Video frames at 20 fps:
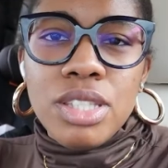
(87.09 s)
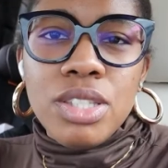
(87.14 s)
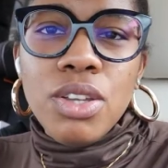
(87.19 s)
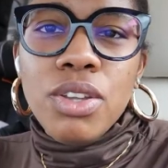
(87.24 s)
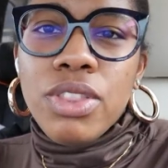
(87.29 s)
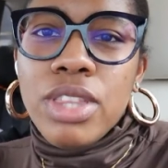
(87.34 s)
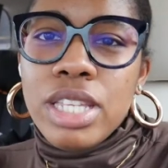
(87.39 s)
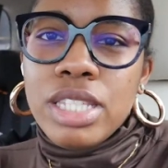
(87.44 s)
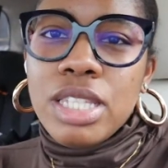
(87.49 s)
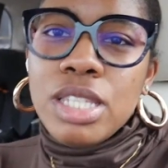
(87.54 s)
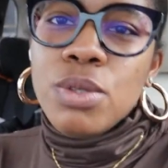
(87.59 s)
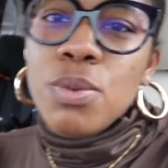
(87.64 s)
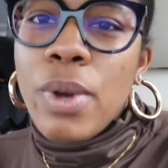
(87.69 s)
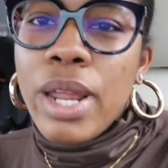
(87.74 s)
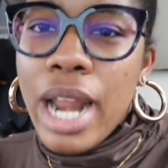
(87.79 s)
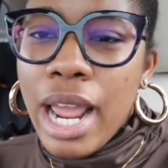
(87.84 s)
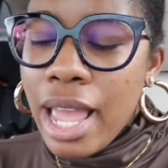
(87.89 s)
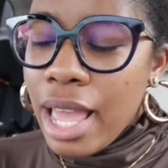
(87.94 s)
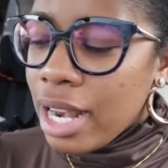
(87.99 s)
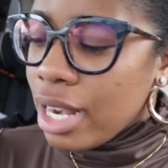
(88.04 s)
So this is
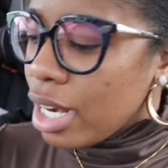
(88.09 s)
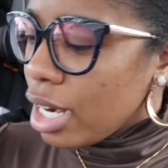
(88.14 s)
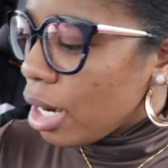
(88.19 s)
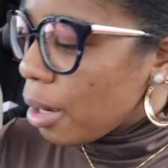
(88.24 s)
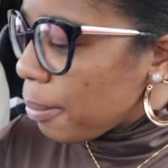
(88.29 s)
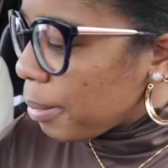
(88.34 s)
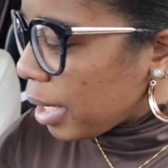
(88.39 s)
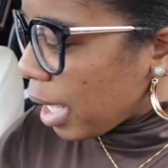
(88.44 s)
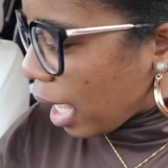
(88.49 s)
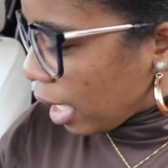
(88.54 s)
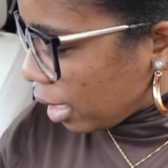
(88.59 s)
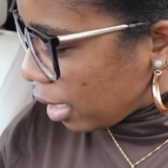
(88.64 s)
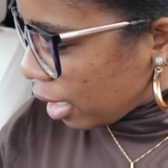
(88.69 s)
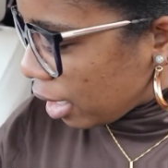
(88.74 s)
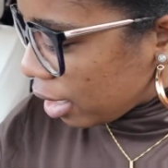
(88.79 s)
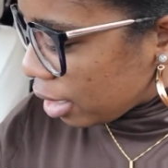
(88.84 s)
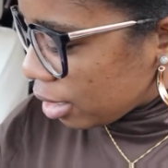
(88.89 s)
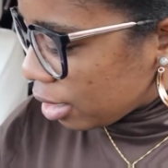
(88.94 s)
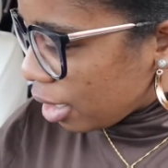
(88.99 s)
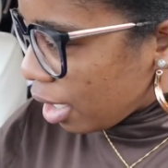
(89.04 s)
what I ended up
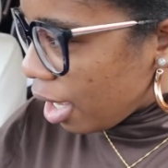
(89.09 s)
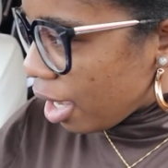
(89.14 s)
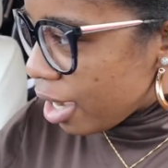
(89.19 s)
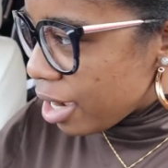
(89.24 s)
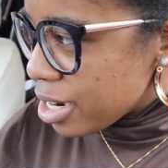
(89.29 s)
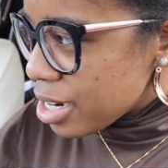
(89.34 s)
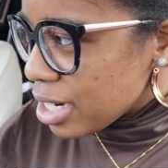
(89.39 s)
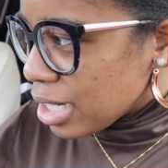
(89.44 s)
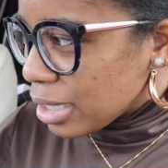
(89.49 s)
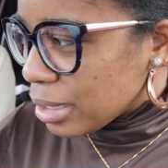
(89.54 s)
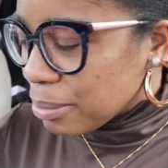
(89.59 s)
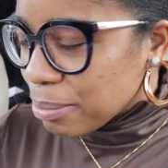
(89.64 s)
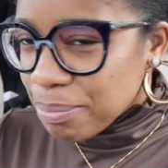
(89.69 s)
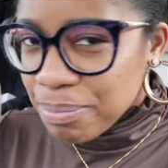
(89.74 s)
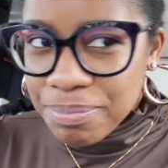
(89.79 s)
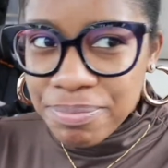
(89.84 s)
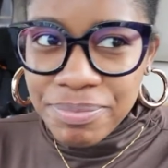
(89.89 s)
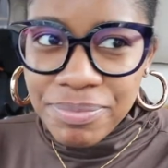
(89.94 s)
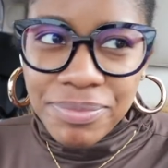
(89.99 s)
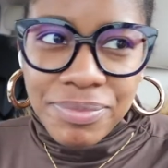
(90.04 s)
getting.
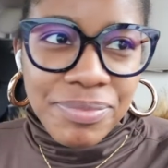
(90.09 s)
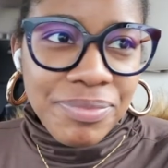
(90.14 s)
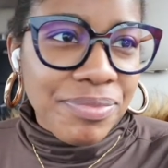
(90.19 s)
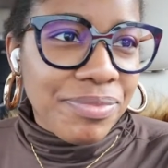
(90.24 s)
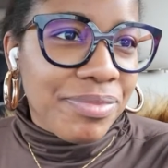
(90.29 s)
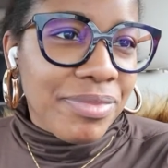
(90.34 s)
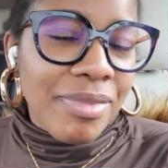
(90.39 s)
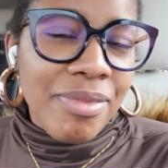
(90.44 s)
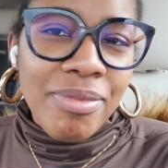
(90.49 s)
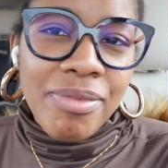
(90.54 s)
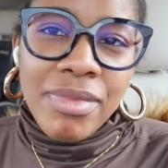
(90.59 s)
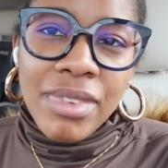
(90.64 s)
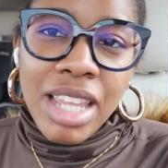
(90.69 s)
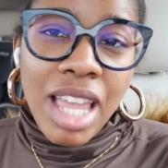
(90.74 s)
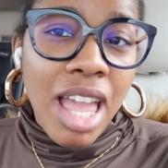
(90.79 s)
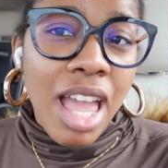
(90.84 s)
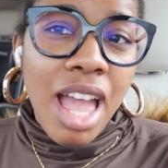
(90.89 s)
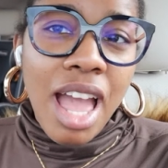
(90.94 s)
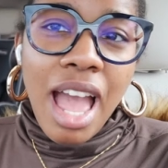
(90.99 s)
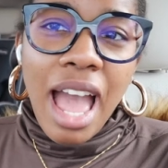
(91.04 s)
Um,
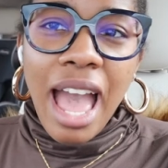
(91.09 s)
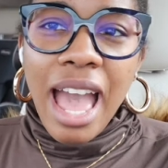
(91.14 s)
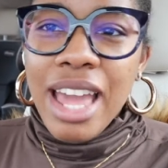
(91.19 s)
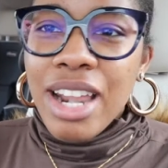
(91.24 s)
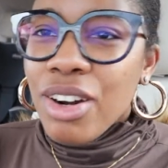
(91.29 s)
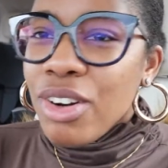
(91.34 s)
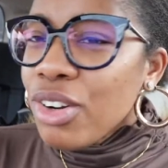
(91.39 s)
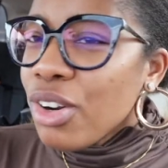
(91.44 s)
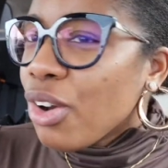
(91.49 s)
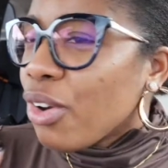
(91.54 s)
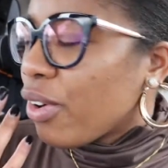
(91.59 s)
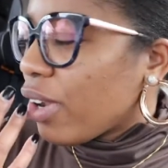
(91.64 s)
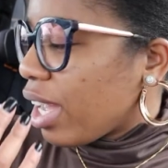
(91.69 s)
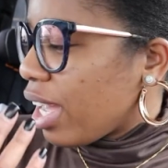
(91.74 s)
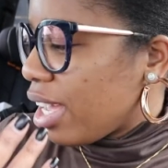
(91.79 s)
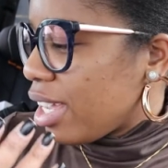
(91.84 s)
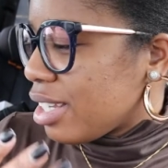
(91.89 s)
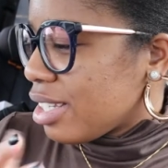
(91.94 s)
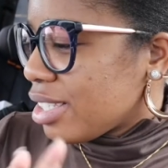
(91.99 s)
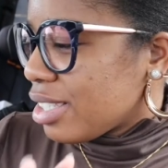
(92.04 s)
don't know
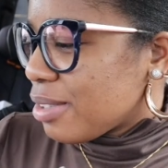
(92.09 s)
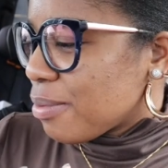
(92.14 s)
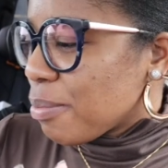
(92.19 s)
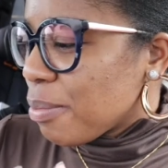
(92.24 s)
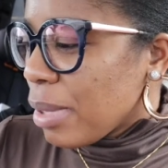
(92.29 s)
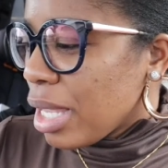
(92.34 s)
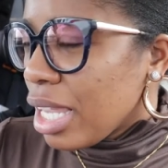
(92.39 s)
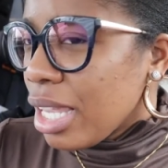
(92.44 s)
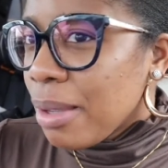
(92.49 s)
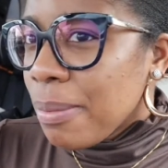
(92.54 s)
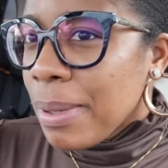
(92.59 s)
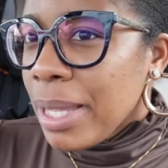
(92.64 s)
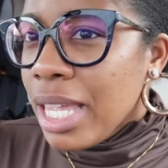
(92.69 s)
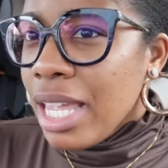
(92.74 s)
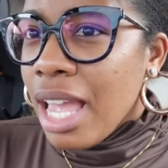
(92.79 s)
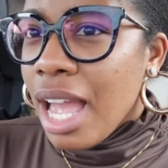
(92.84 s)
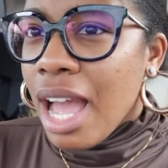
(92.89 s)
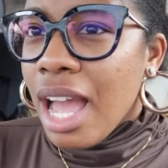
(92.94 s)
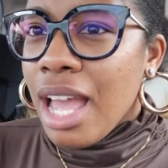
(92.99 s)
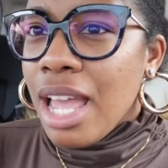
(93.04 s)
guys
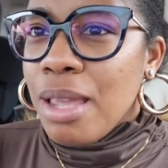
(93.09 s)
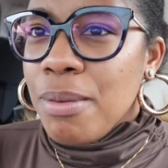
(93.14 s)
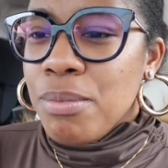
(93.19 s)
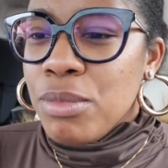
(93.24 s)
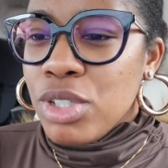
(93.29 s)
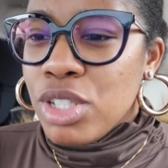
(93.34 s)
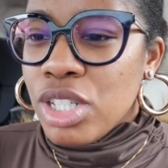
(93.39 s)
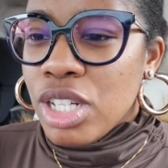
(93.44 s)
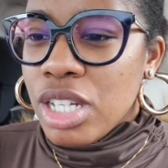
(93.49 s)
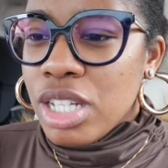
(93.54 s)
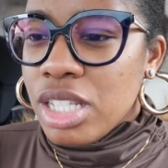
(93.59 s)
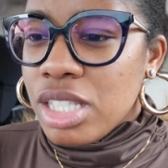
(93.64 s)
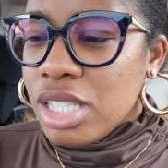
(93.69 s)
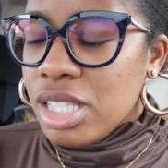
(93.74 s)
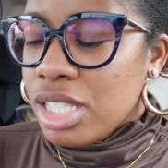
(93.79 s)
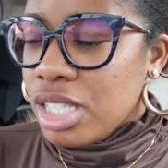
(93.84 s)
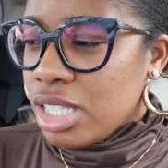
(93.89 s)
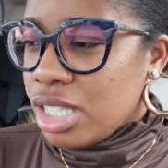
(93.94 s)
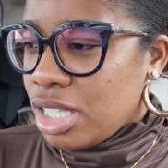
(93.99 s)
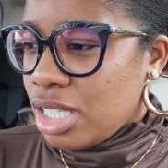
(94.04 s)
maybe i'm
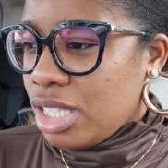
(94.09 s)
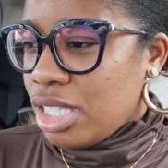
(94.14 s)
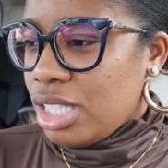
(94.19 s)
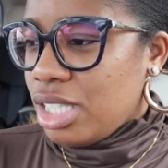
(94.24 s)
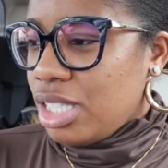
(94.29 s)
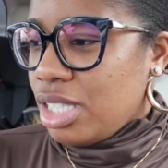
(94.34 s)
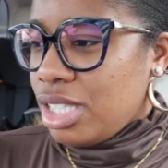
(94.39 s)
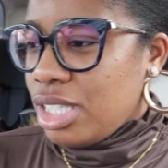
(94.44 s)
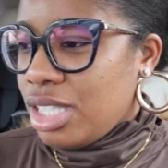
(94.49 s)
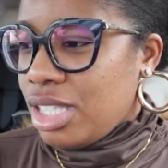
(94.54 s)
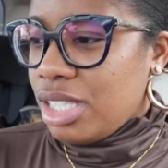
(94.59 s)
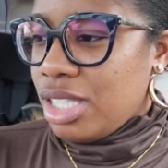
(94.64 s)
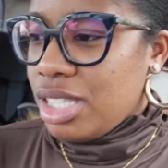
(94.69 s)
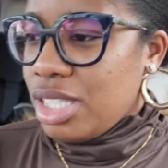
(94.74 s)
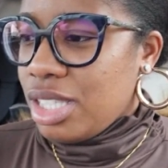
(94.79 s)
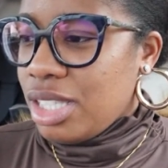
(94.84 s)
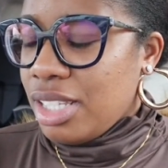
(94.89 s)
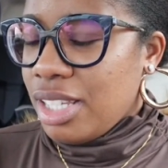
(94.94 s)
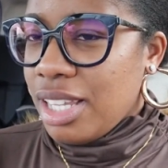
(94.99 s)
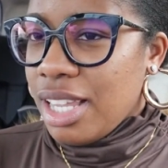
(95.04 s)
just
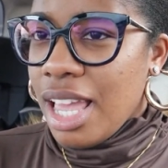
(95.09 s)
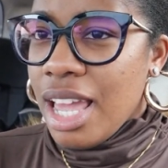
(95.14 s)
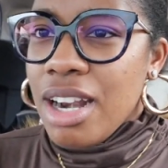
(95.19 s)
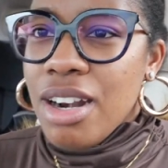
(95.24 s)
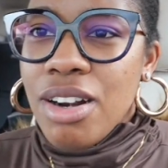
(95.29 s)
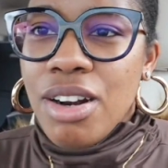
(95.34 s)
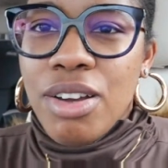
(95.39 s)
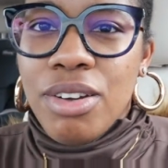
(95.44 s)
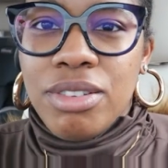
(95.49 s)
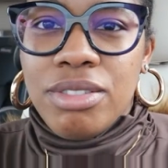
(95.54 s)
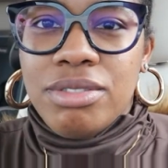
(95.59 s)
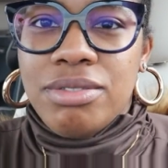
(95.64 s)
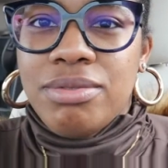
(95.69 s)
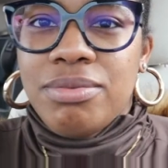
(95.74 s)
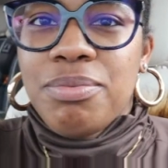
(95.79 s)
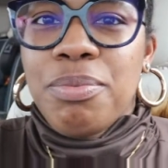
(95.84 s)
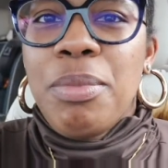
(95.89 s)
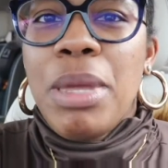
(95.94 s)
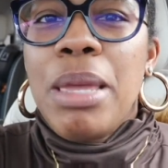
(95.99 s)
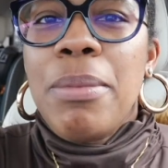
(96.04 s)
i don't know
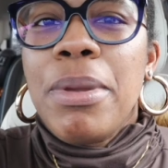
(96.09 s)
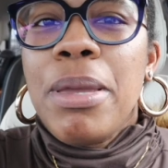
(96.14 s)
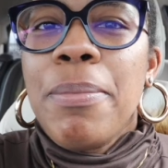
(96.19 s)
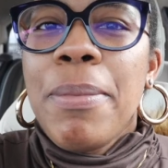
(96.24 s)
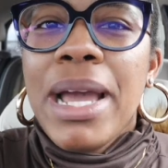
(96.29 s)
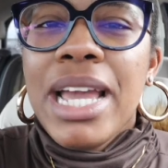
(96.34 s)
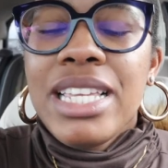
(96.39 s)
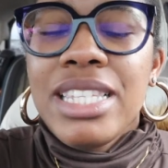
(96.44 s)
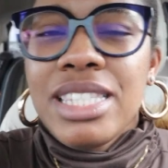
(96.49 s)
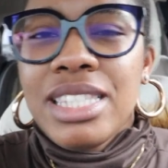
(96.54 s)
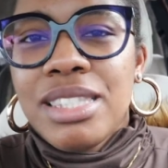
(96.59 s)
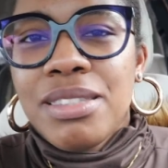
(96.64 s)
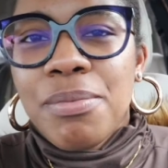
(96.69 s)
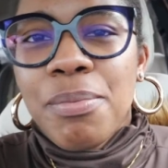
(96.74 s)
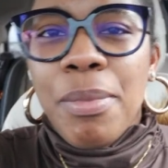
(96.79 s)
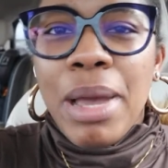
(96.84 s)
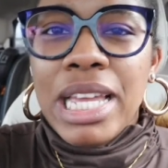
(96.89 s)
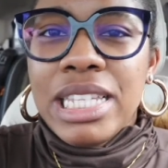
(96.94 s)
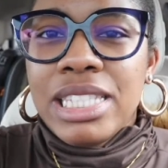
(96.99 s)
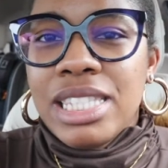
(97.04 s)
maybe my
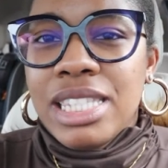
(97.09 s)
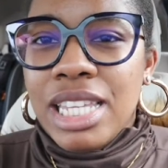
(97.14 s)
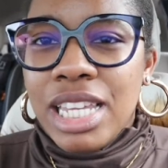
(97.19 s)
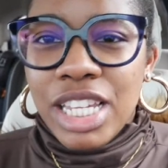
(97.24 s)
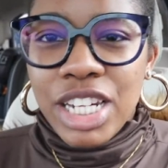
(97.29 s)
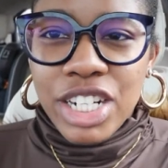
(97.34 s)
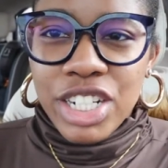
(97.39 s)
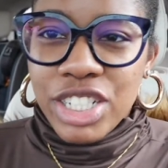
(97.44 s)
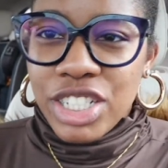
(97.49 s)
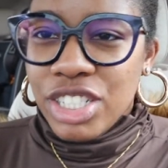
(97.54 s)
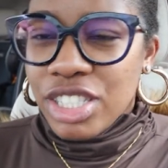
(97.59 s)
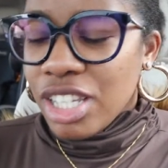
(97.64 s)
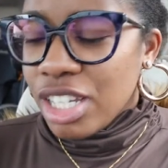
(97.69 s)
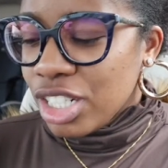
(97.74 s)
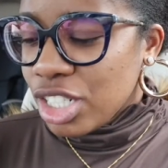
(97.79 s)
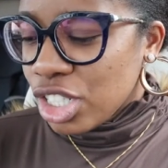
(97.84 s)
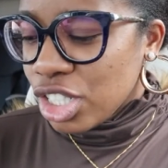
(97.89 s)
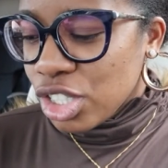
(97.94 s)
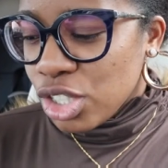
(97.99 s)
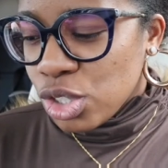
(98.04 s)
my standards
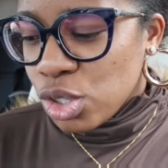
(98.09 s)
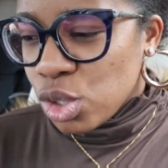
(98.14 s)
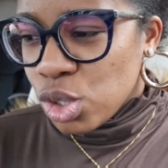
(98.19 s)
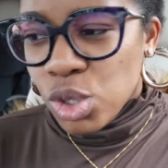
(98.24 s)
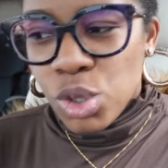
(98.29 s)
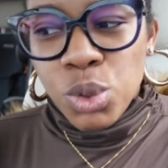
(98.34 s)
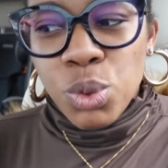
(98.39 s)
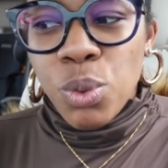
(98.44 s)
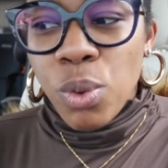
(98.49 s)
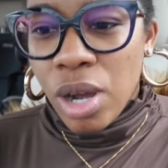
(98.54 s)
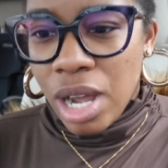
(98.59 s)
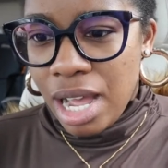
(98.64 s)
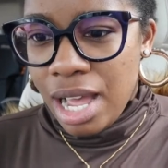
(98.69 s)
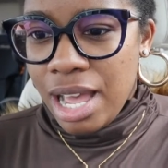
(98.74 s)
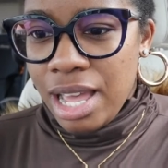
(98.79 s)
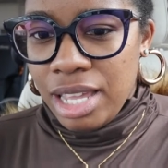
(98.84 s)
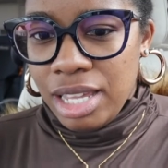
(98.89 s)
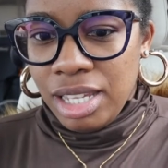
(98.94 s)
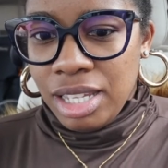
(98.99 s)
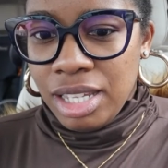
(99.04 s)
are just too
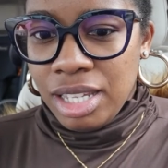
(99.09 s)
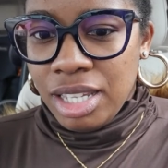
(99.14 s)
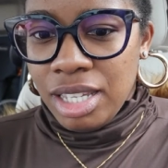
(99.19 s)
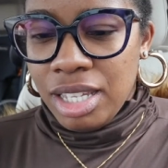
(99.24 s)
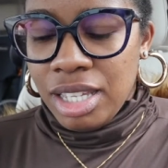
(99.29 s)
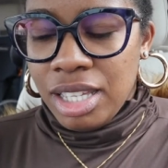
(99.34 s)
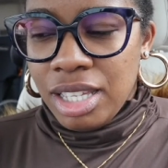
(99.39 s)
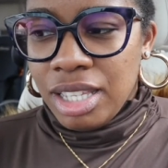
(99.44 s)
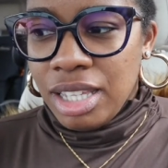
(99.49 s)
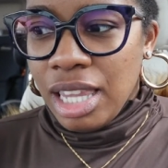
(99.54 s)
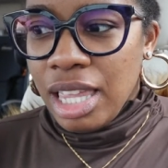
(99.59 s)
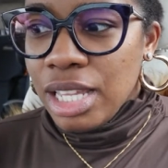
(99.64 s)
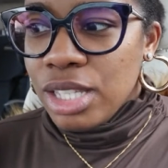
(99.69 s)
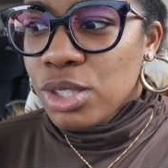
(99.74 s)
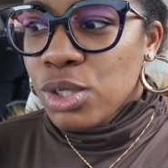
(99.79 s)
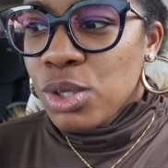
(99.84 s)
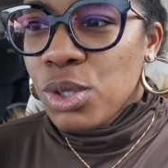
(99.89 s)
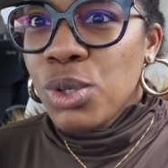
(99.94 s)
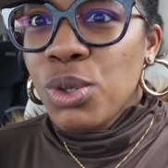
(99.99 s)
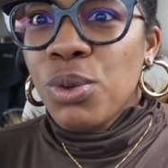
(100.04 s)
high
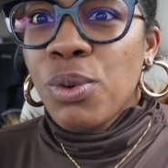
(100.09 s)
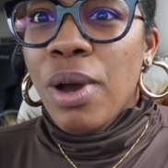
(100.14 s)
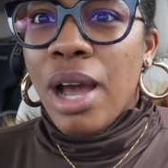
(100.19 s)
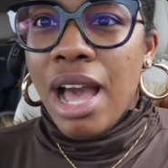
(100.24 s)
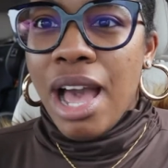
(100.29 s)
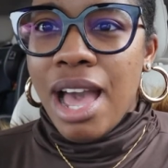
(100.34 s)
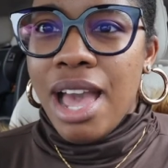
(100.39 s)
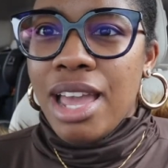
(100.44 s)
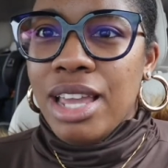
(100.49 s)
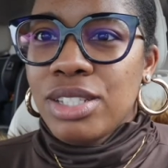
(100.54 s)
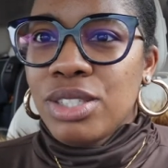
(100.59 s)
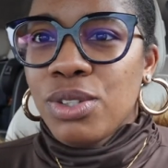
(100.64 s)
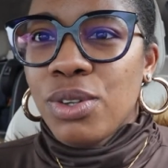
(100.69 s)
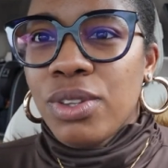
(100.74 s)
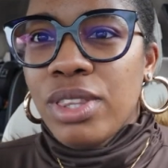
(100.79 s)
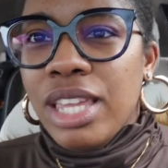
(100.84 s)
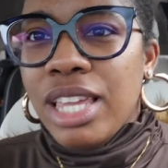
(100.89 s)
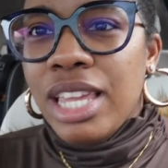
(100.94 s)
like too high so